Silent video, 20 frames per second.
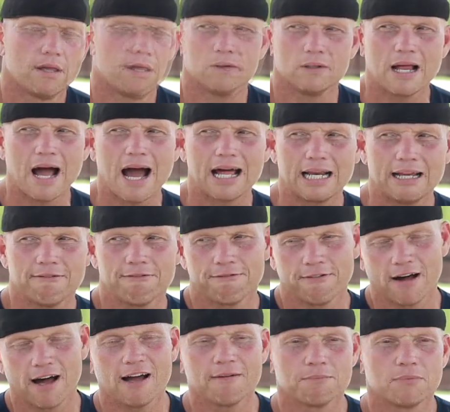
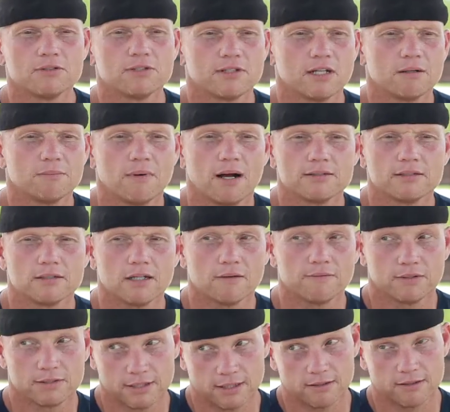95% of my
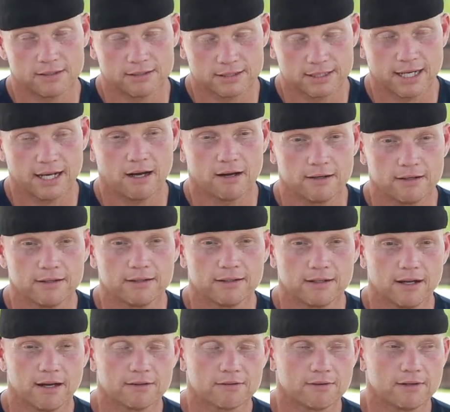stuff is here in town
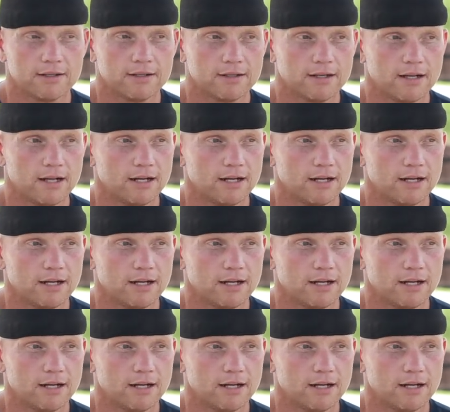in Guthrie.